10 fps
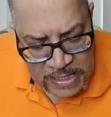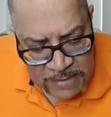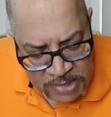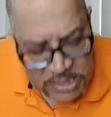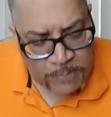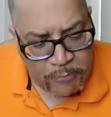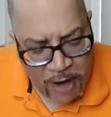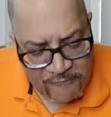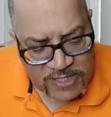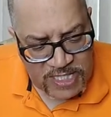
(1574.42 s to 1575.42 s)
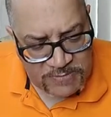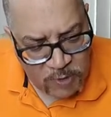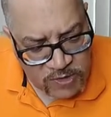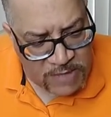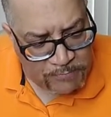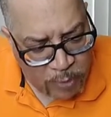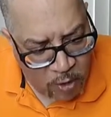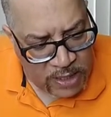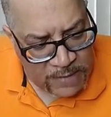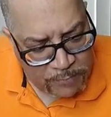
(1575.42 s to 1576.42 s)
but the prophecies most
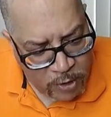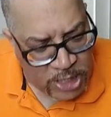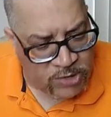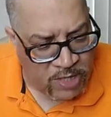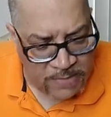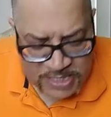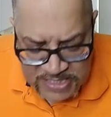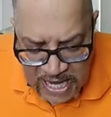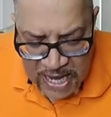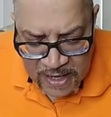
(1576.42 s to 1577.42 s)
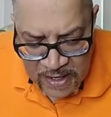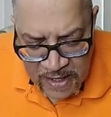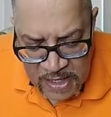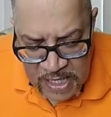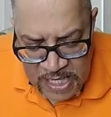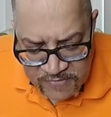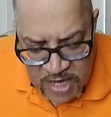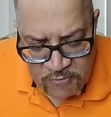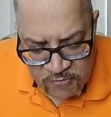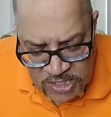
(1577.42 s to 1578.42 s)
importantly pointed to a Messiah
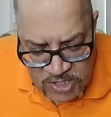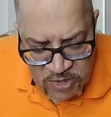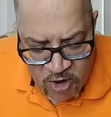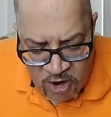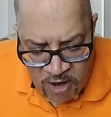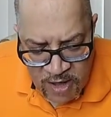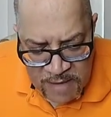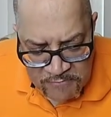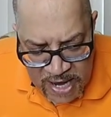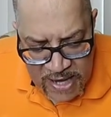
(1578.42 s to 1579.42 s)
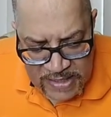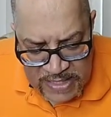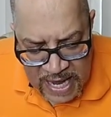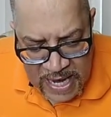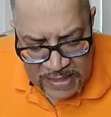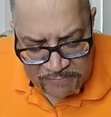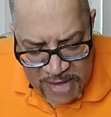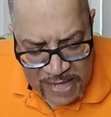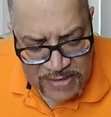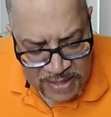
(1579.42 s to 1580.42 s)
that would restore mankind
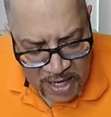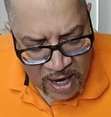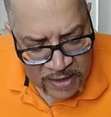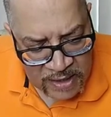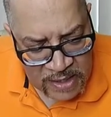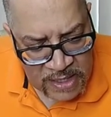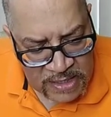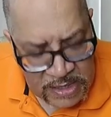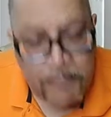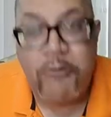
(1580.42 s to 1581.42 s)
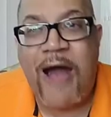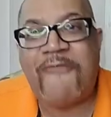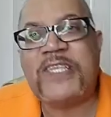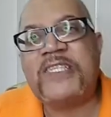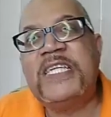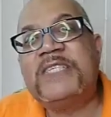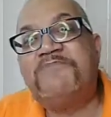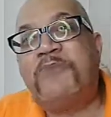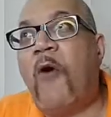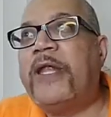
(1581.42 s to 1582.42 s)
back to God. The prophecies
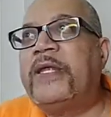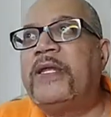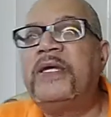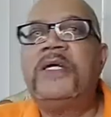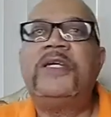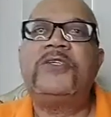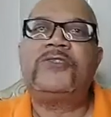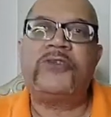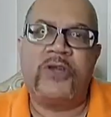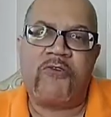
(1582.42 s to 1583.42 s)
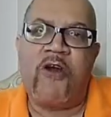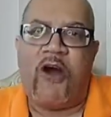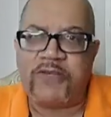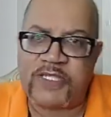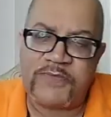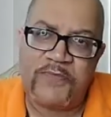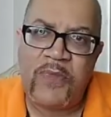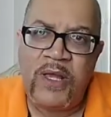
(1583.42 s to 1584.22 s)
pointed to the cross.